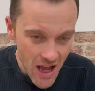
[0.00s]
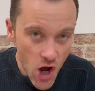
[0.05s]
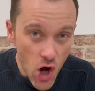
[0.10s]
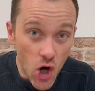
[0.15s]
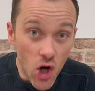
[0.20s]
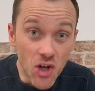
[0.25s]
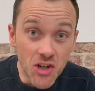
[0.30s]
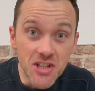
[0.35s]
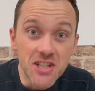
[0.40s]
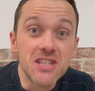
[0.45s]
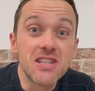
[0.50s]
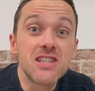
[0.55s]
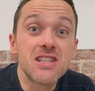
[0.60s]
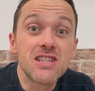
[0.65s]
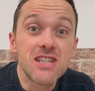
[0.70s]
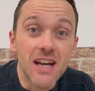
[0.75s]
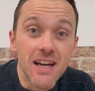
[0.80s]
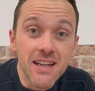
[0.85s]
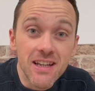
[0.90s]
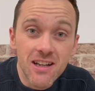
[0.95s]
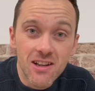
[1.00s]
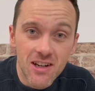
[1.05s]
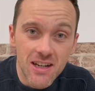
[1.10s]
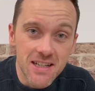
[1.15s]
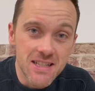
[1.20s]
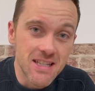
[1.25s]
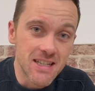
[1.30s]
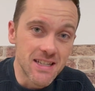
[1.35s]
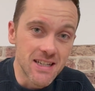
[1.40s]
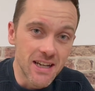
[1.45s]
On a day like
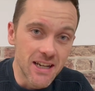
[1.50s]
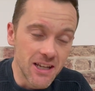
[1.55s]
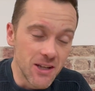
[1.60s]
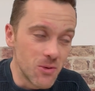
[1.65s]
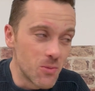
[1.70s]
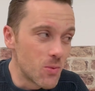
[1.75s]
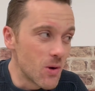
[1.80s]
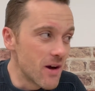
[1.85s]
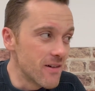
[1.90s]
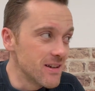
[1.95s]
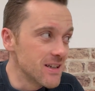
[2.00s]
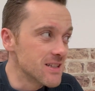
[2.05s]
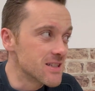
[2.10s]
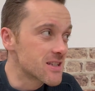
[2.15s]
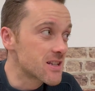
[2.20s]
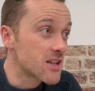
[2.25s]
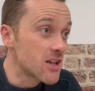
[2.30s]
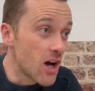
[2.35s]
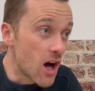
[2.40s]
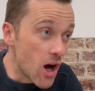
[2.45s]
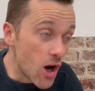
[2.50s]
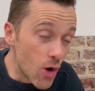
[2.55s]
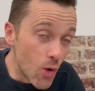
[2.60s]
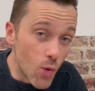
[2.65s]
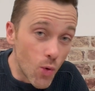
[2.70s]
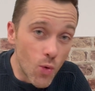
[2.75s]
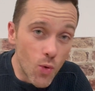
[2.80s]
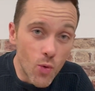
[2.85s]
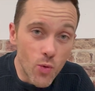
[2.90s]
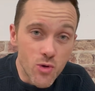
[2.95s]
today where it is
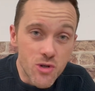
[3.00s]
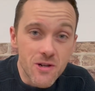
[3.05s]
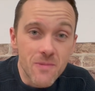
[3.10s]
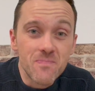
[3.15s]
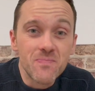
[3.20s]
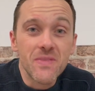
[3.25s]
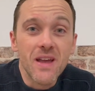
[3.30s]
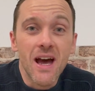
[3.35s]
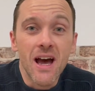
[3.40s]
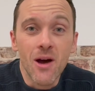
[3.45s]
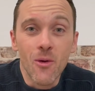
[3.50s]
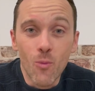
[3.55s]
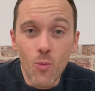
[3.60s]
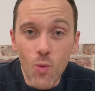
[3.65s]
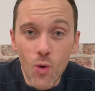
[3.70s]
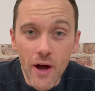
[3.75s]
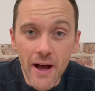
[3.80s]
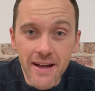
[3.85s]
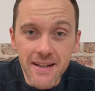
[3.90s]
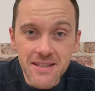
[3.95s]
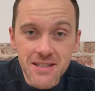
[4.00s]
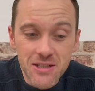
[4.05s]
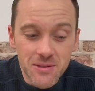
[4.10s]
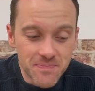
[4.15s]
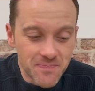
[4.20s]
cold and wet,